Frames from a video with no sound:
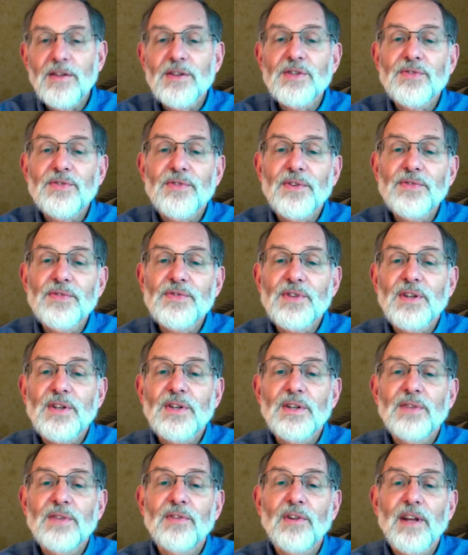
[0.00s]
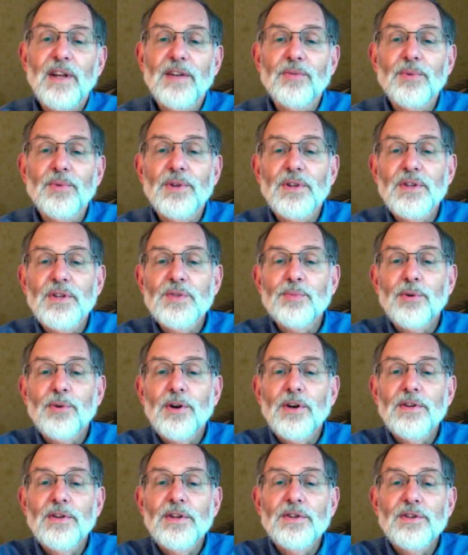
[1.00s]
this fifth Sunday of Lent with this
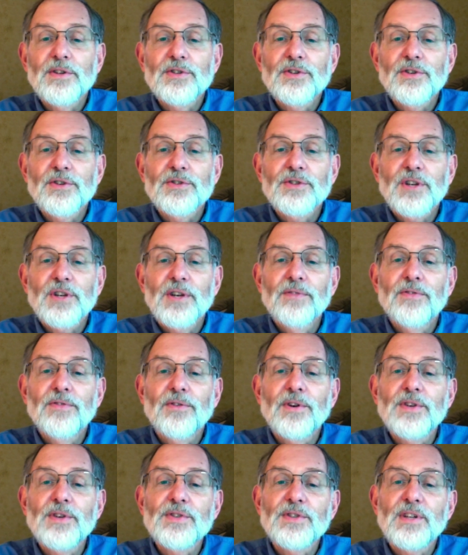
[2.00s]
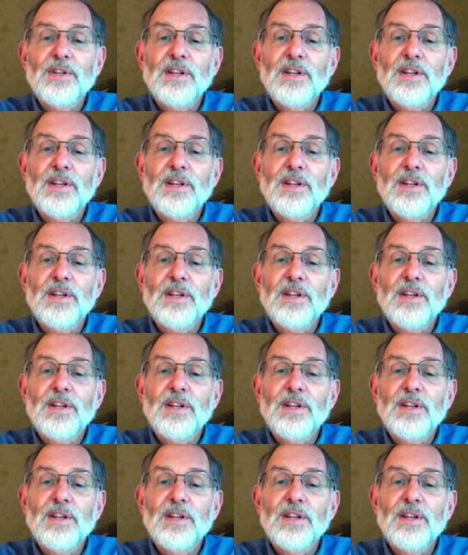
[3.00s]
prayer that the church gave for us,